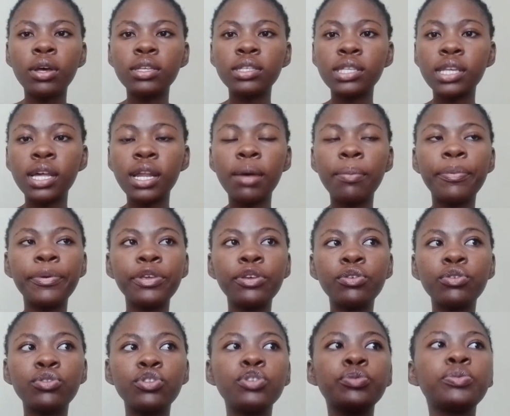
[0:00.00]
set up a
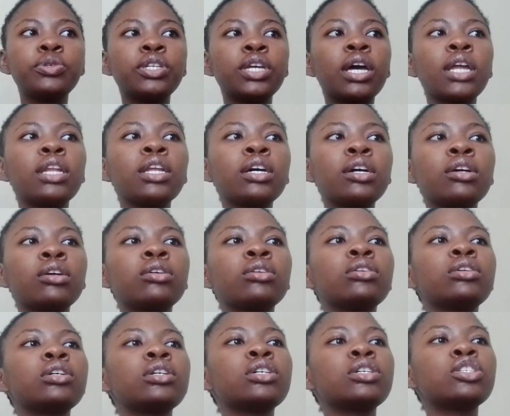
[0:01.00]
YouTube channel